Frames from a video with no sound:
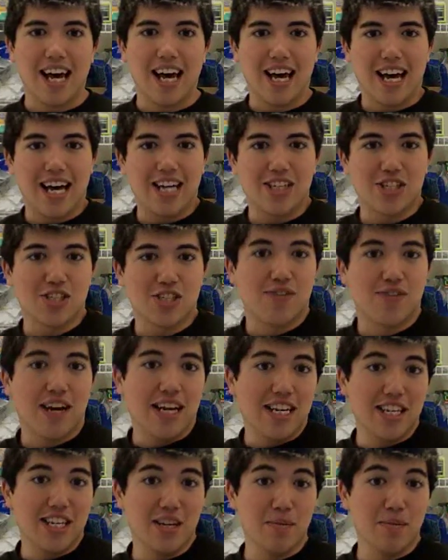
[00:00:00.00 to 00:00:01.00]
I just
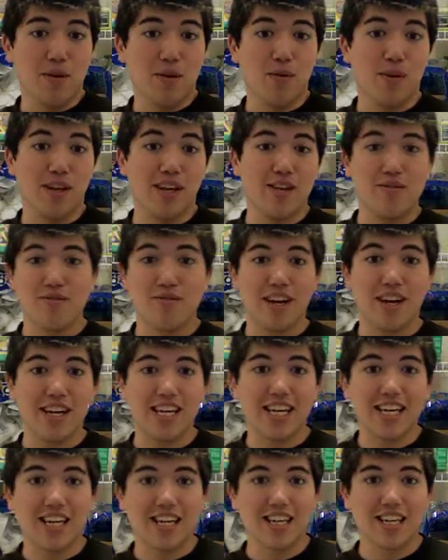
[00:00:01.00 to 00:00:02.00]
find him a really
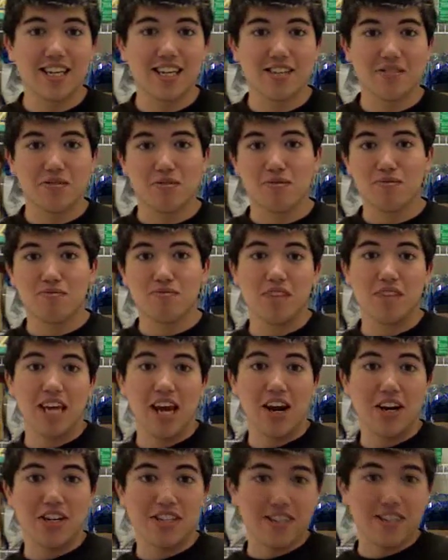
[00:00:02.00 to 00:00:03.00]
funny
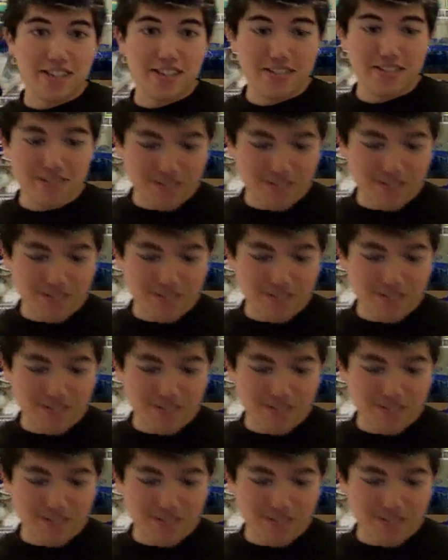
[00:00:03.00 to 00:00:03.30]
character.